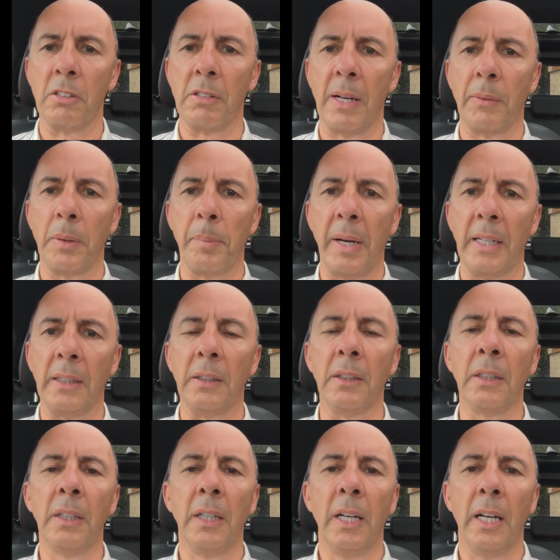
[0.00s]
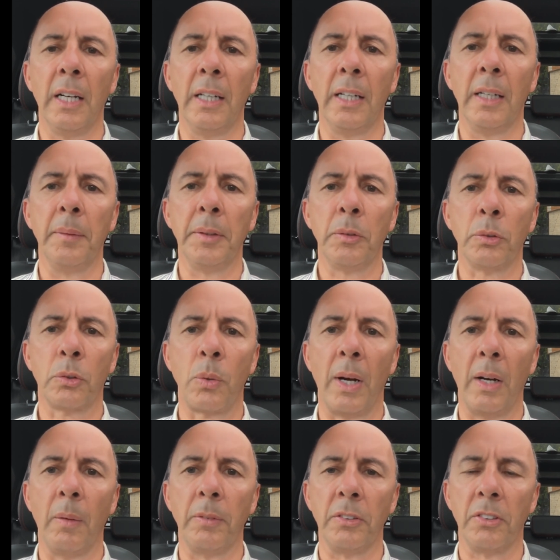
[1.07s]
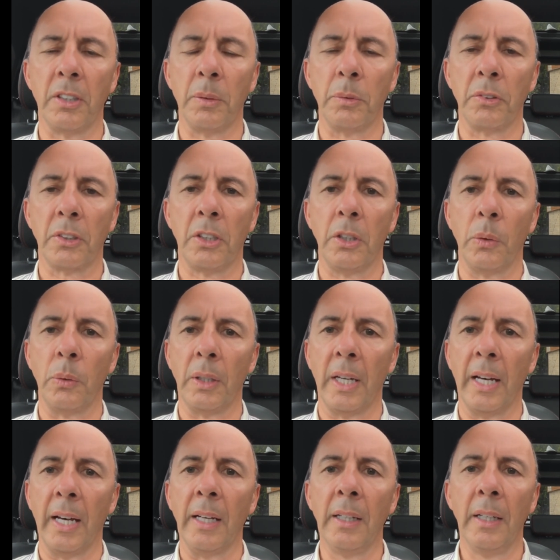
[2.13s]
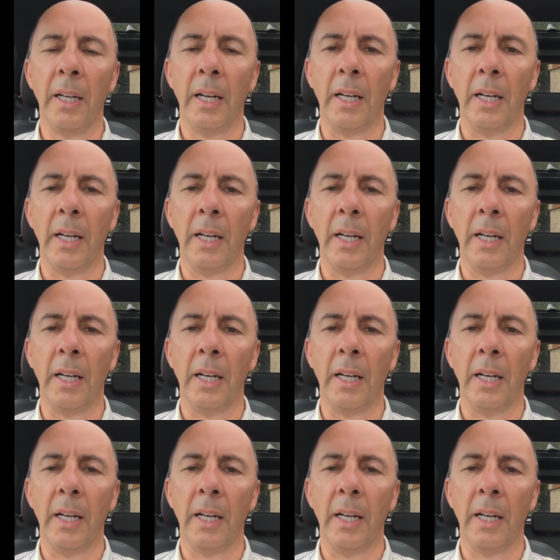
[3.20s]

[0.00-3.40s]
and around the bend. And it was quite obvious that there was a queue there.